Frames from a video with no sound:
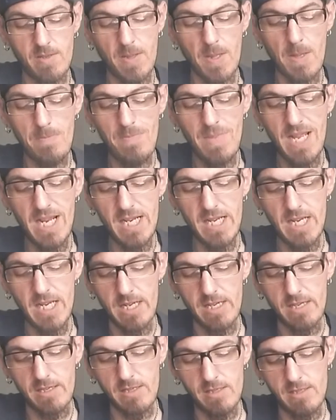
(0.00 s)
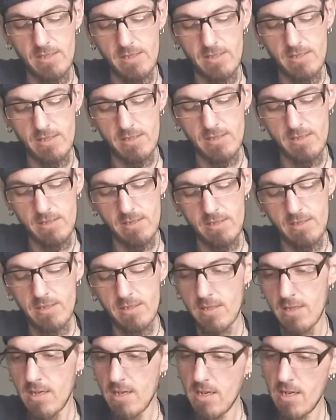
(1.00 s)
The Minion.
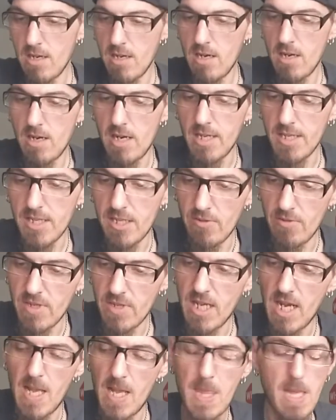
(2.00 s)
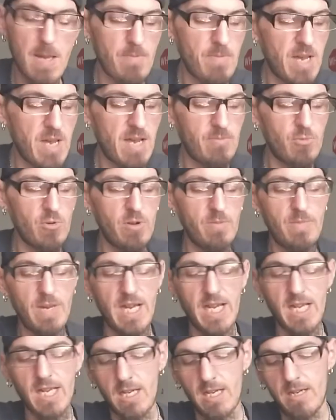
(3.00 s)
Alright, so we'll tighten that bad boy
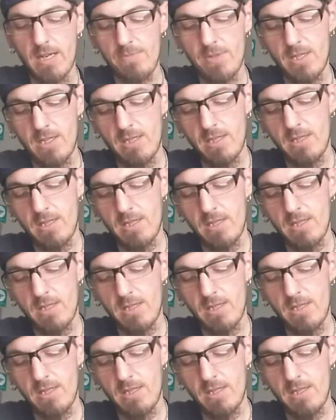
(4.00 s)
back up.